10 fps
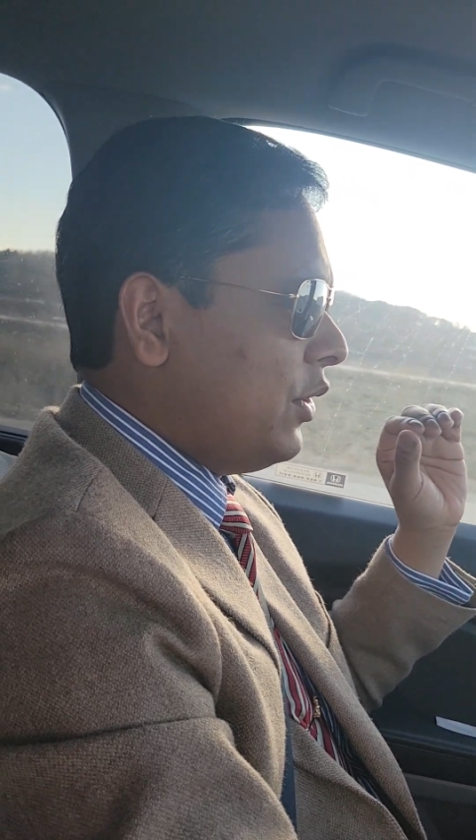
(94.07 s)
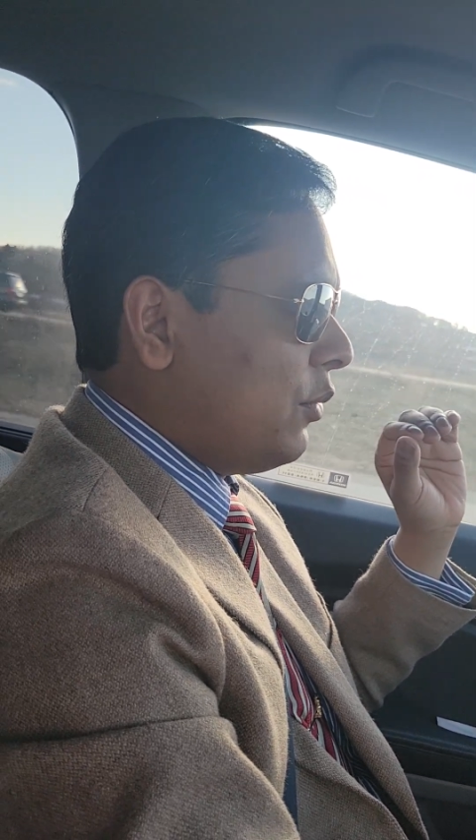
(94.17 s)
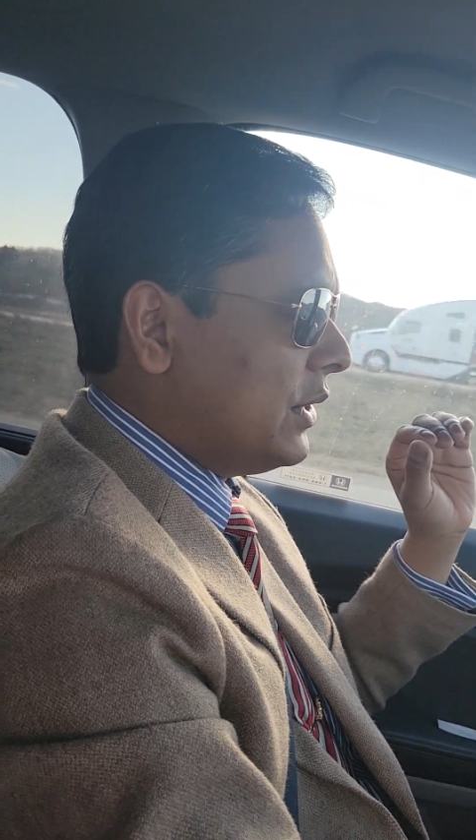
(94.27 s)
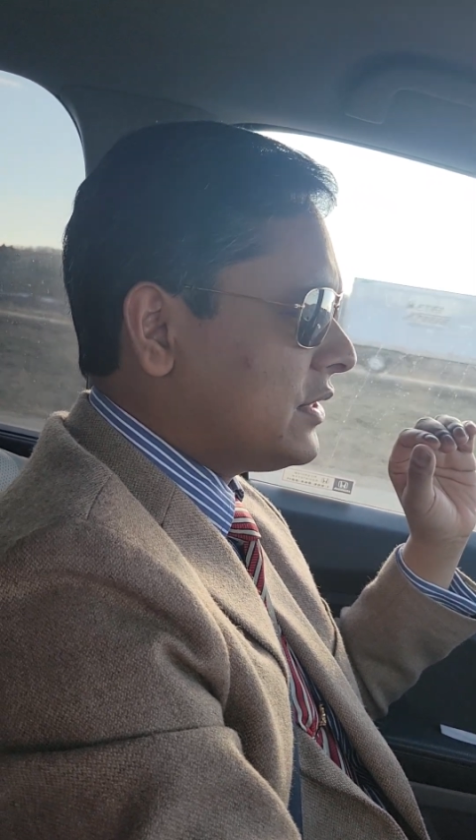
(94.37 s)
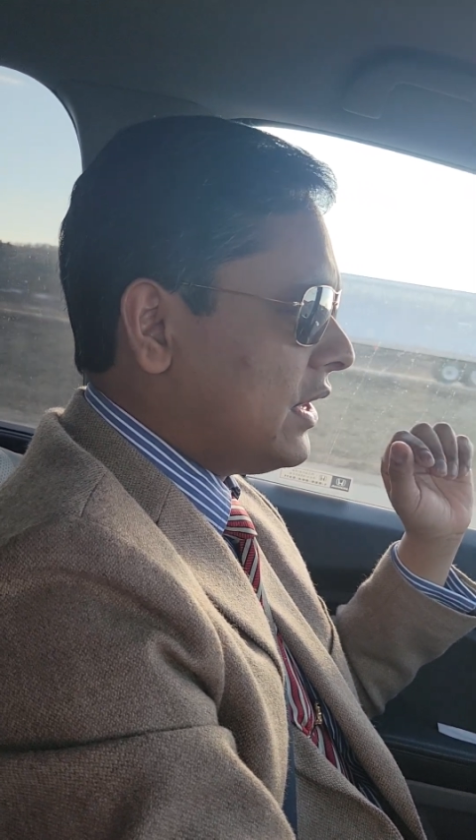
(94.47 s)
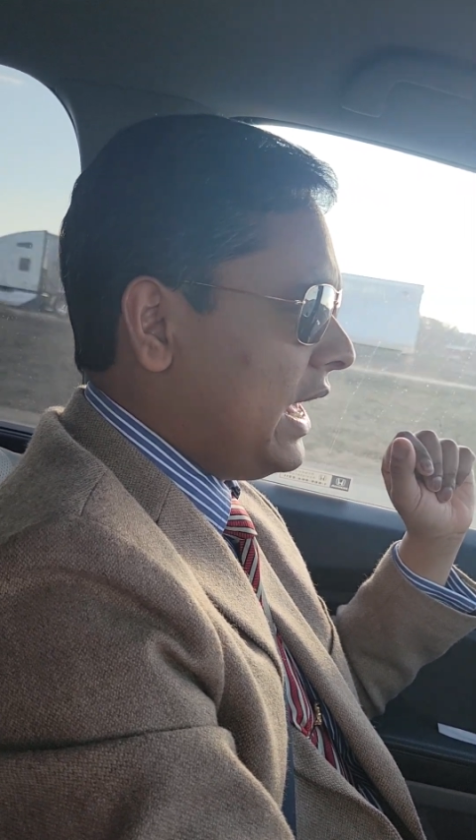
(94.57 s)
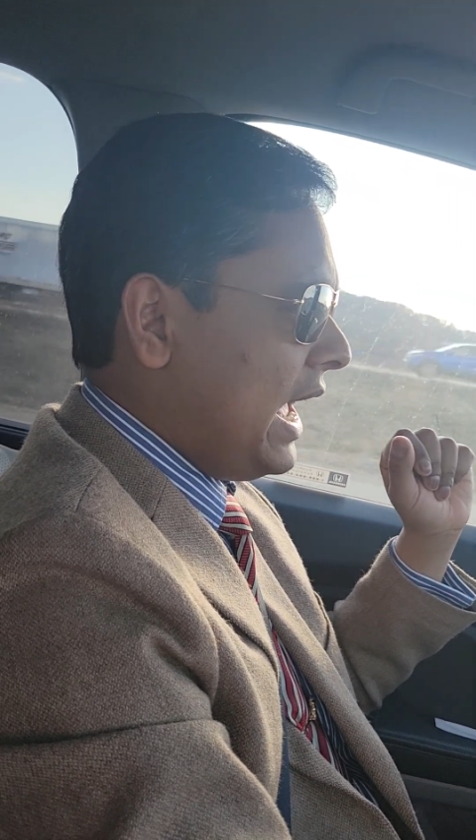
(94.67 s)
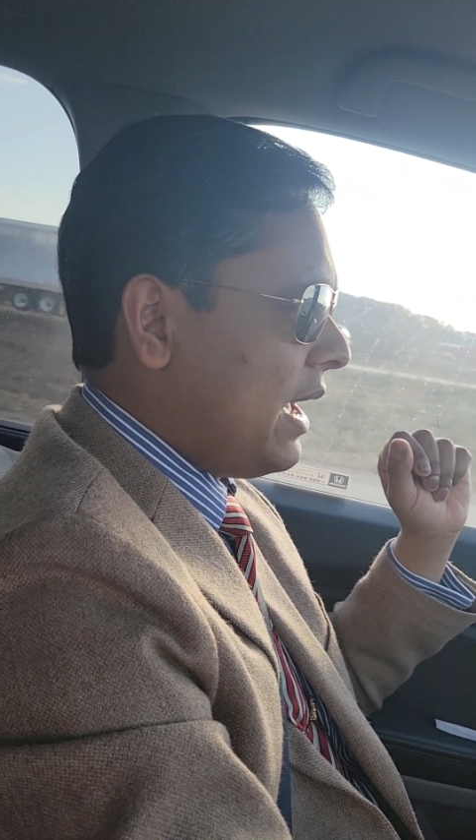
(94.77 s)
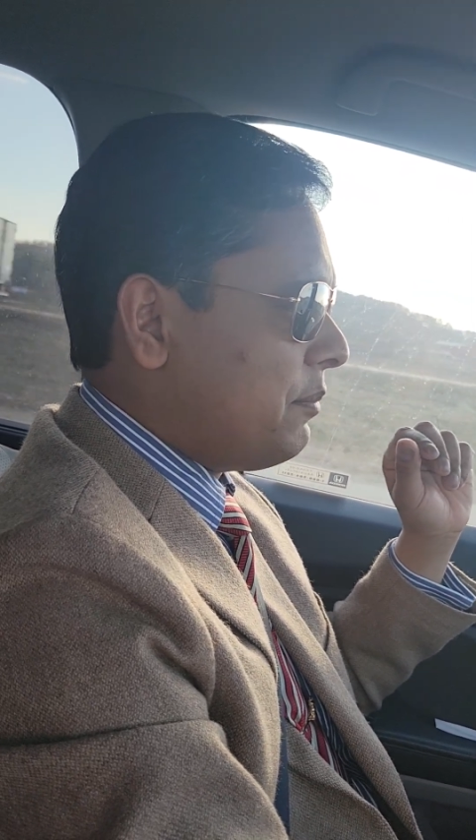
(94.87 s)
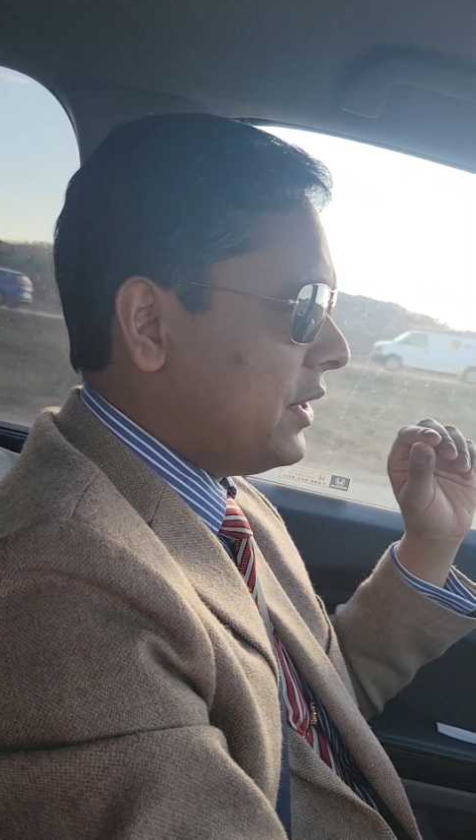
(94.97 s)
know what's going to
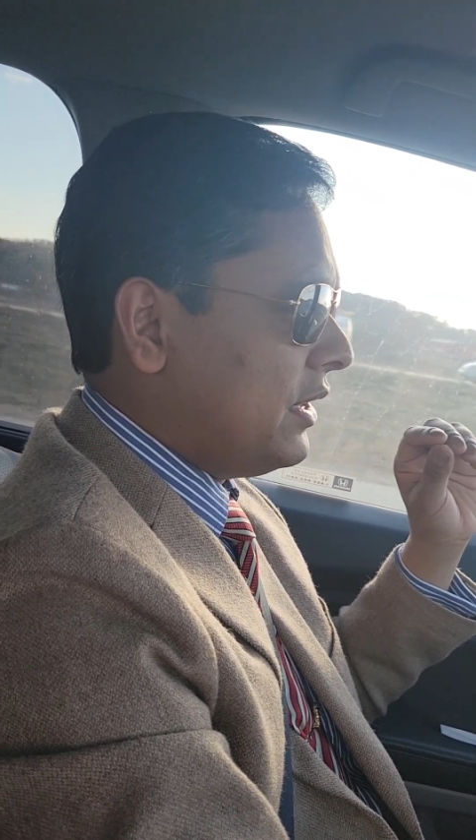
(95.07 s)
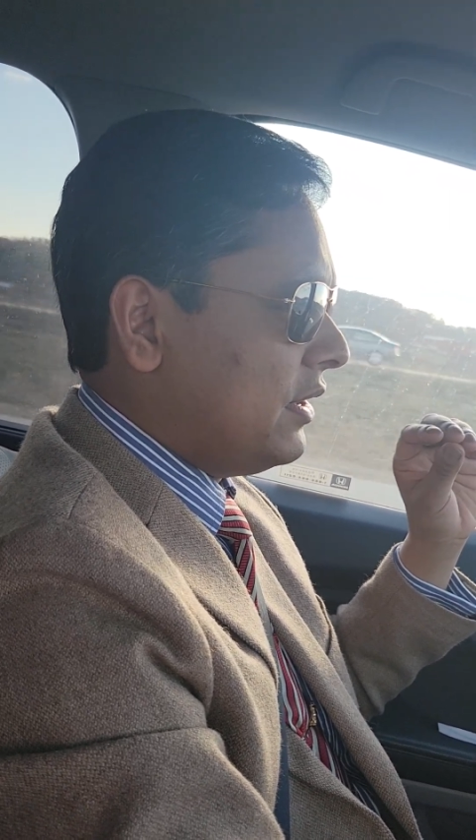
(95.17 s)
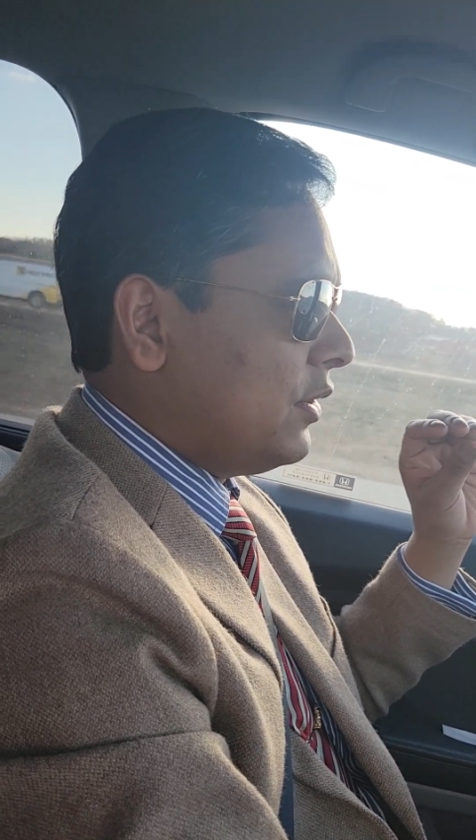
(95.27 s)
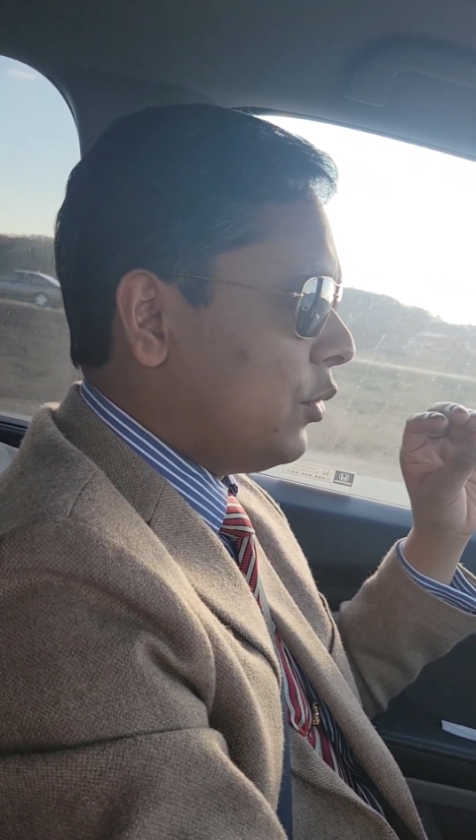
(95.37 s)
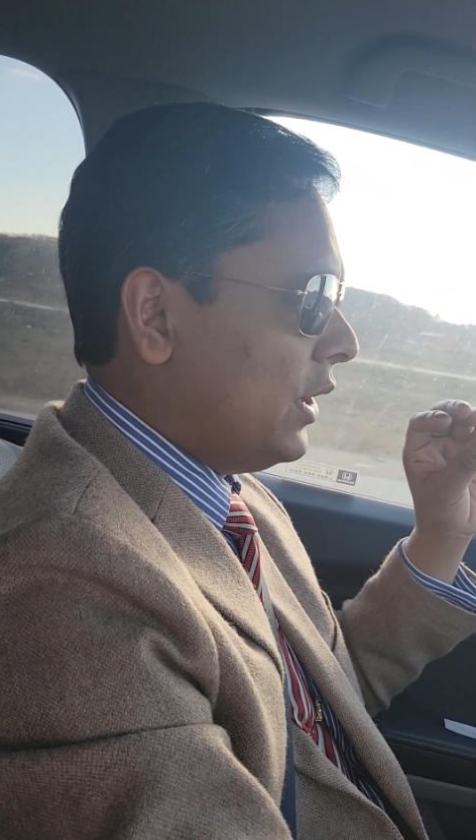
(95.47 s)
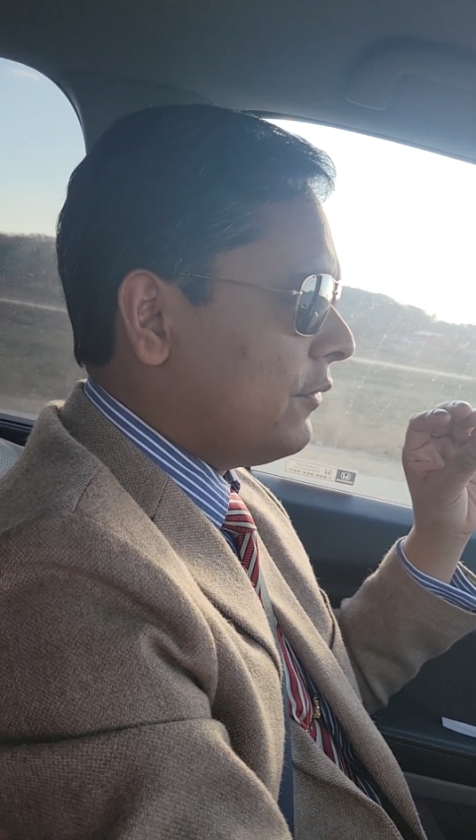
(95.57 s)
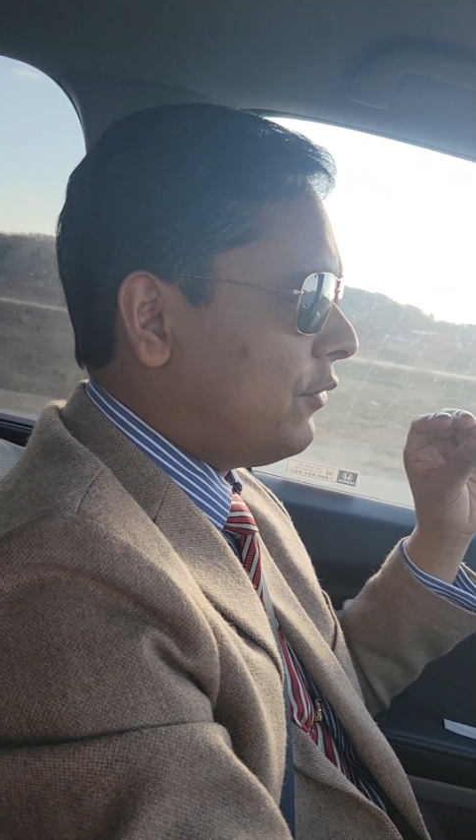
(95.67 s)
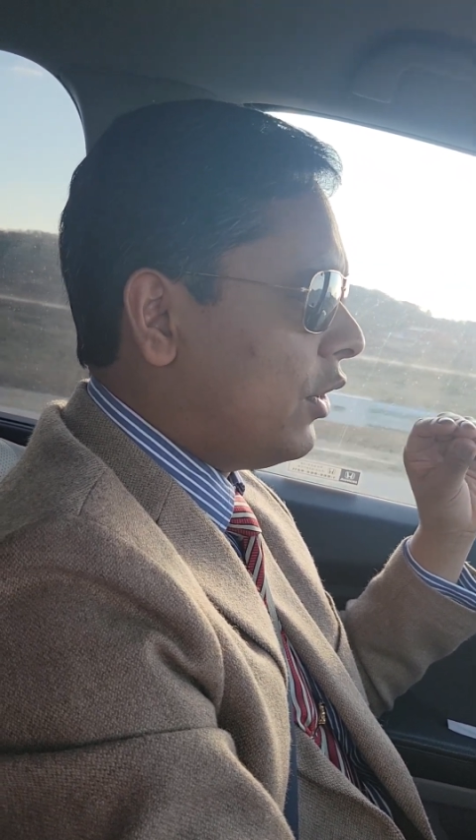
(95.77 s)
happen going